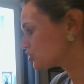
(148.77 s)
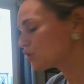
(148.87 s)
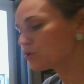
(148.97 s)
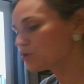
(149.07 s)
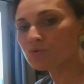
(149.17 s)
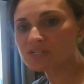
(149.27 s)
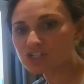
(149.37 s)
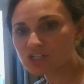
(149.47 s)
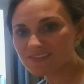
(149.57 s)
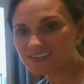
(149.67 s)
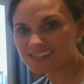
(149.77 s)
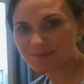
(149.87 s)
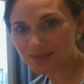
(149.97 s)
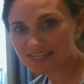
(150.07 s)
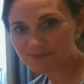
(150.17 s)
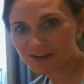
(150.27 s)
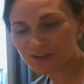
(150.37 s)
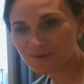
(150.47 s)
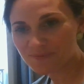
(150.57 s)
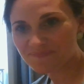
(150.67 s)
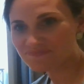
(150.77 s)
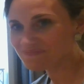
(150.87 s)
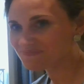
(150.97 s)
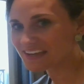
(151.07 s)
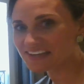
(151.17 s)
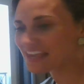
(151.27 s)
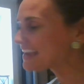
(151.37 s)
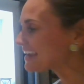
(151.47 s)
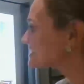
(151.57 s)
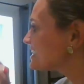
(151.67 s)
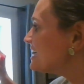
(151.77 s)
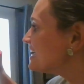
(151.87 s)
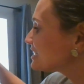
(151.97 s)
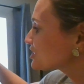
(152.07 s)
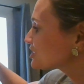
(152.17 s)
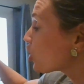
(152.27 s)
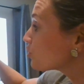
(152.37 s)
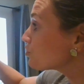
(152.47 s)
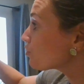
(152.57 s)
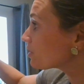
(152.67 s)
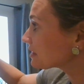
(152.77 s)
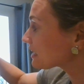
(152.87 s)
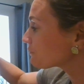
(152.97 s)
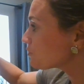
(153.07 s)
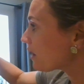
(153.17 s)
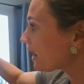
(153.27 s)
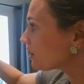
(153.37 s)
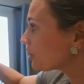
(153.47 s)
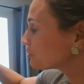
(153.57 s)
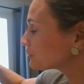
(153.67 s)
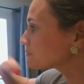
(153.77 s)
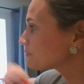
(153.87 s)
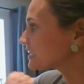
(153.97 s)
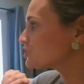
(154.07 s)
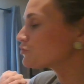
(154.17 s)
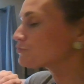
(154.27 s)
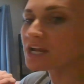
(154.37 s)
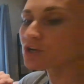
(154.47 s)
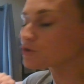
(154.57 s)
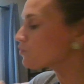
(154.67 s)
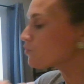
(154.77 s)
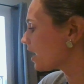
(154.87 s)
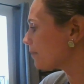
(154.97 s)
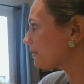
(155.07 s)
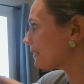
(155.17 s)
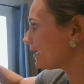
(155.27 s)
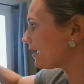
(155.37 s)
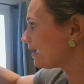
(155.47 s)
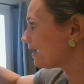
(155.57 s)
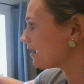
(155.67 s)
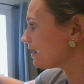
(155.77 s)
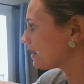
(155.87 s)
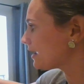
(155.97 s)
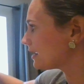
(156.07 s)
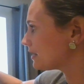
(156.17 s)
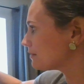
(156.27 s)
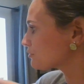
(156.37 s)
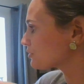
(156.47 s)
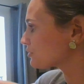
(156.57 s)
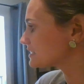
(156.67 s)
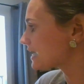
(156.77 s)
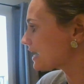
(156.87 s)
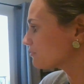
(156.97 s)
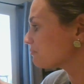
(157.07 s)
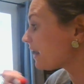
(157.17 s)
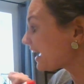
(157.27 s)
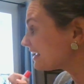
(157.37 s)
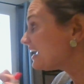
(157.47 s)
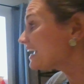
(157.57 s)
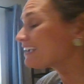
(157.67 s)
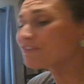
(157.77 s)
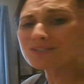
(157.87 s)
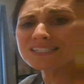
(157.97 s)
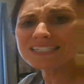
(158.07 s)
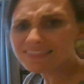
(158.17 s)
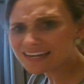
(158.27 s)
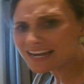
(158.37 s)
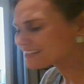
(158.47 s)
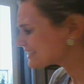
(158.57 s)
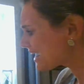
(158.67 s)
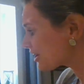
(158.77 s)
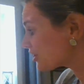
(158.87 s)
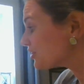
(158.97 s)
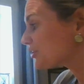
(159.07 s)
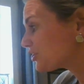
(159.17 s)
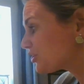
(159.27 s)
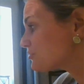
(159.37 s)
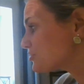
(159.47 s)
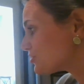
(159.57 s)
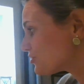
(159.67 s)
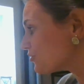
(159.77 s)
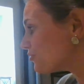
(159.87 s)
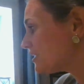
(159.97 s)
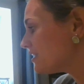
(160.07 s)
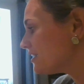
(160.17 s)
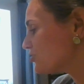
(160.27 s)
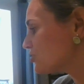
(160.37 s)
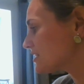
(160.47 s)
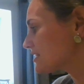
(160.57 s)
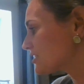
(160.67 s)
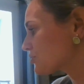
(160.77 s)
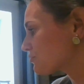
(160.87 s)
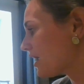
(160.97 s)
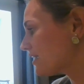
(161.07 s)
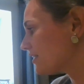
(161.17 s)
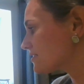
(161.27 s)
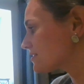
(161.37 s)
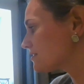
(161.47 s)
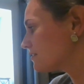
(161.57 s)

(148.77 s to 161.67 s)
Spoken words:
2 digits in the same place value? I can't. So normally if you had a hundreds place, you'd bring your 1 up and then bring it down. But if there's nothing else there, you do just get to write it